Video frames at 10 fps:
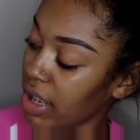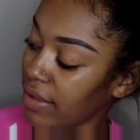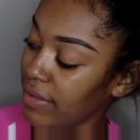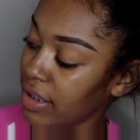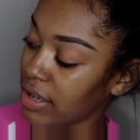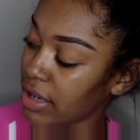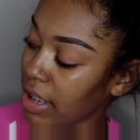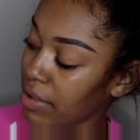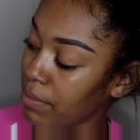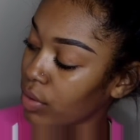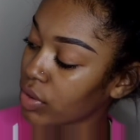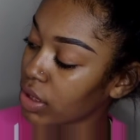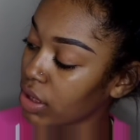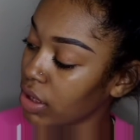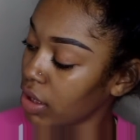and this shade
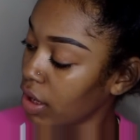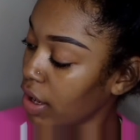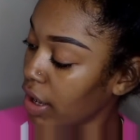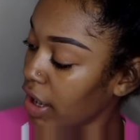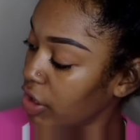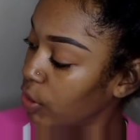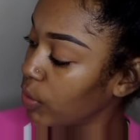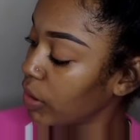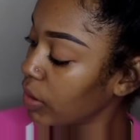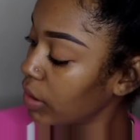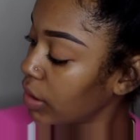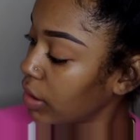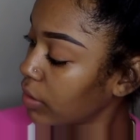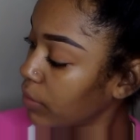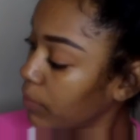mostly, as you can
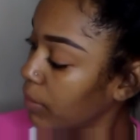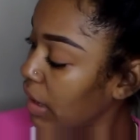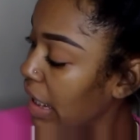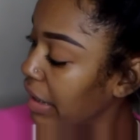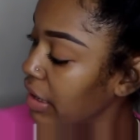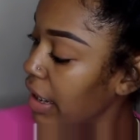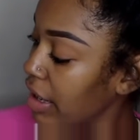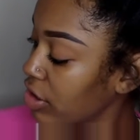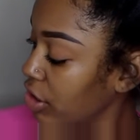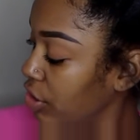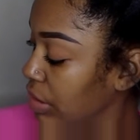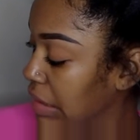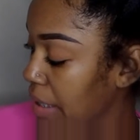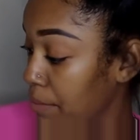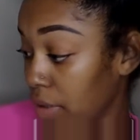tell, but I didn't actually use
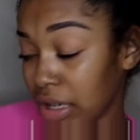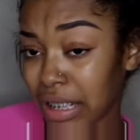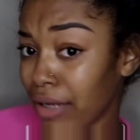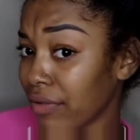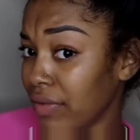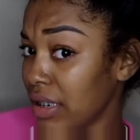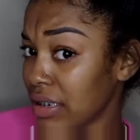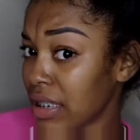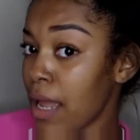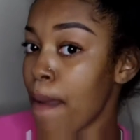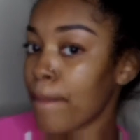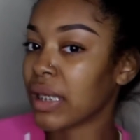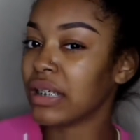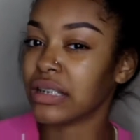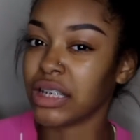that much out of this
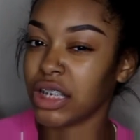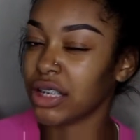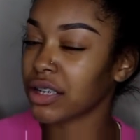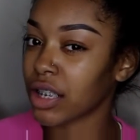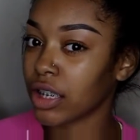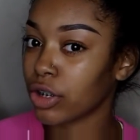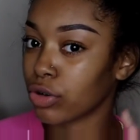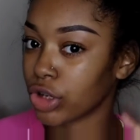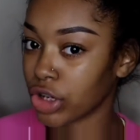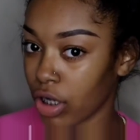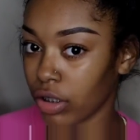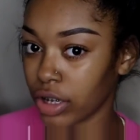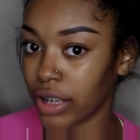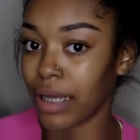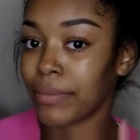because it is a little
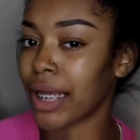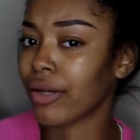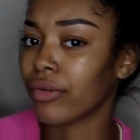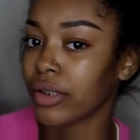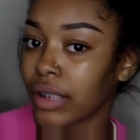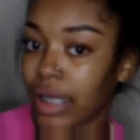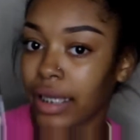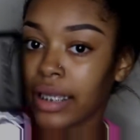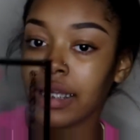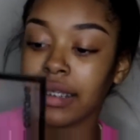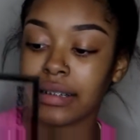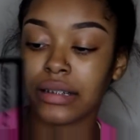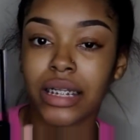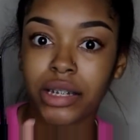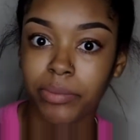chalky. I'm not gonna lie, it's
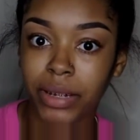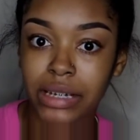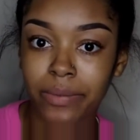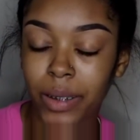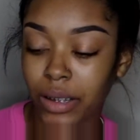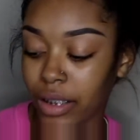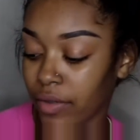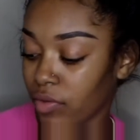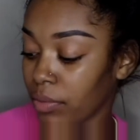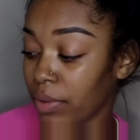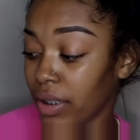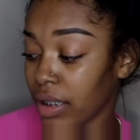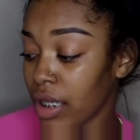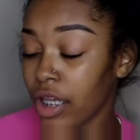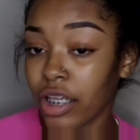not the best palette ever, but
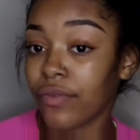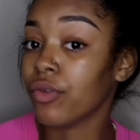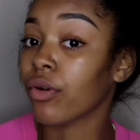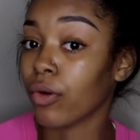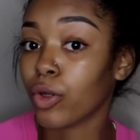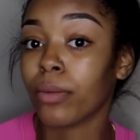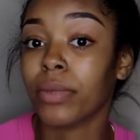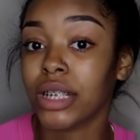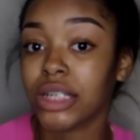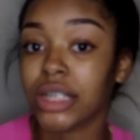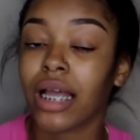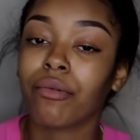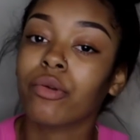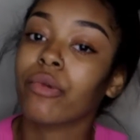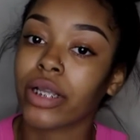if you are on a budget, I
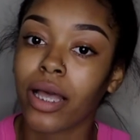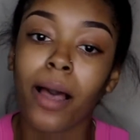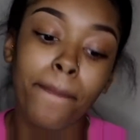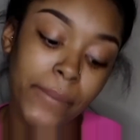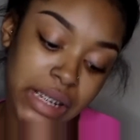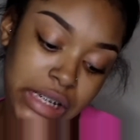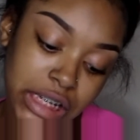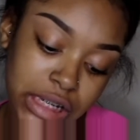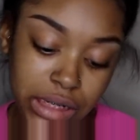would recommend it.